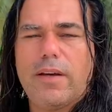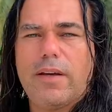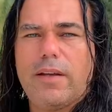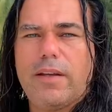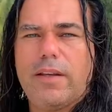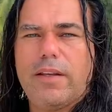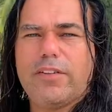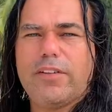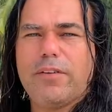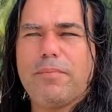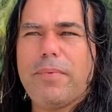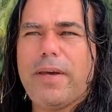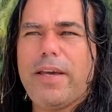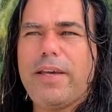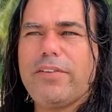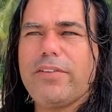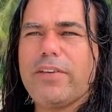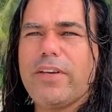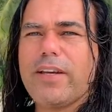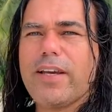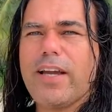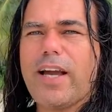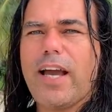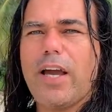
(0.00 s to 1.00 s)
It's
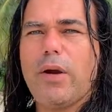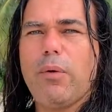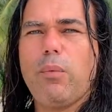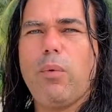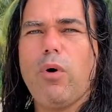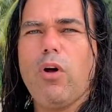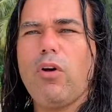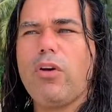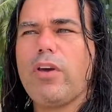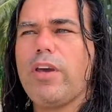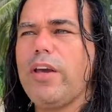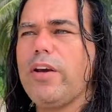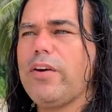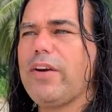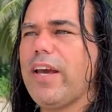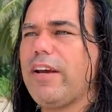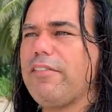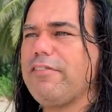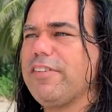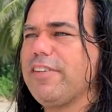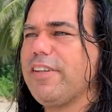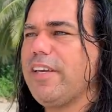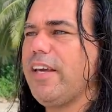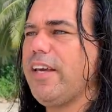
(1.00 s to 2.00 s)
amazing. I walk here
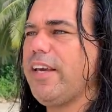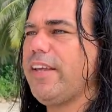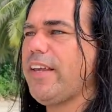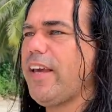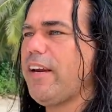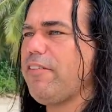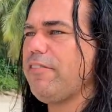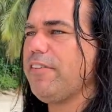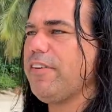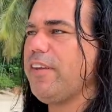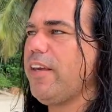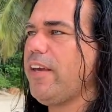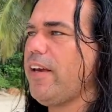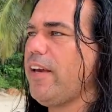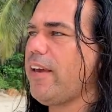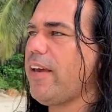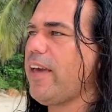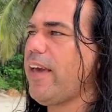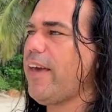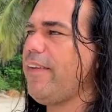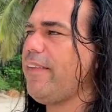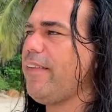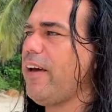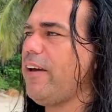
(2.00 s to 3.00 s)
every day, and every day
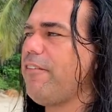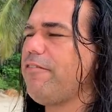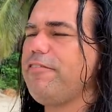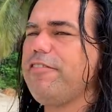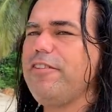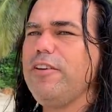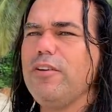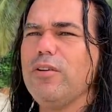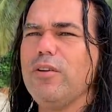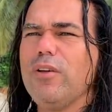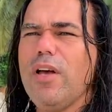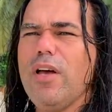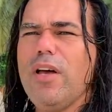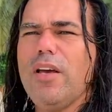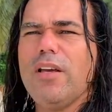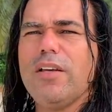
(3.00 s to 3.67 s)
again I feel